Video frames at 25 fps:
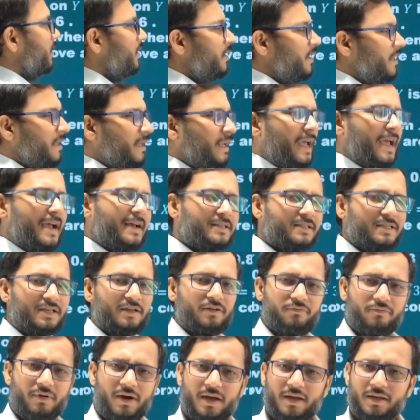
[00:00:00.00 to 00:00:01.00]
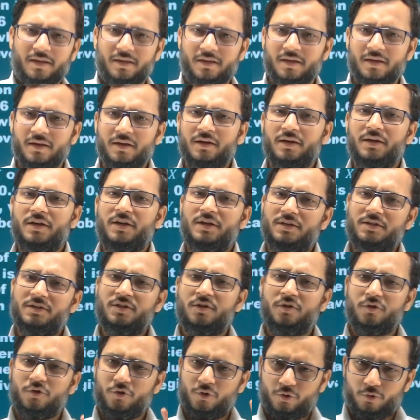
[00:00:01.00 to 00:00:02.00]
in x and y is
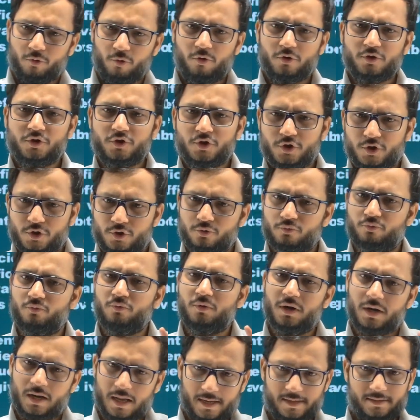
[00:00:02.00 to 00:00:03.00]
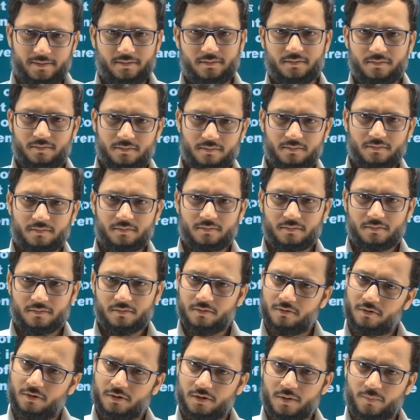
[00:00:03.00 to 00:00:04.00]
those two lines.
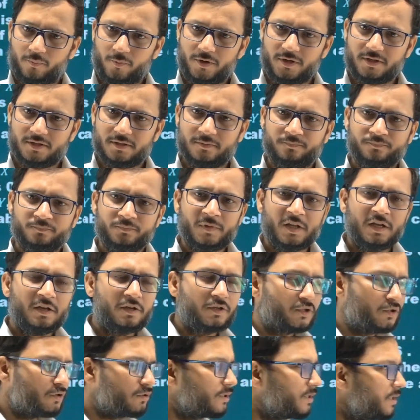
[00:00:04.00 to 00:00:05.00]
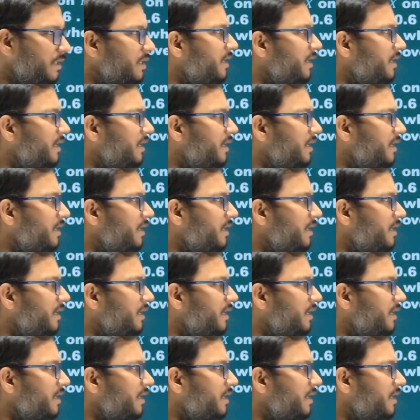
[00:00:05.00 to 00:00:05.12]
Got the point? So see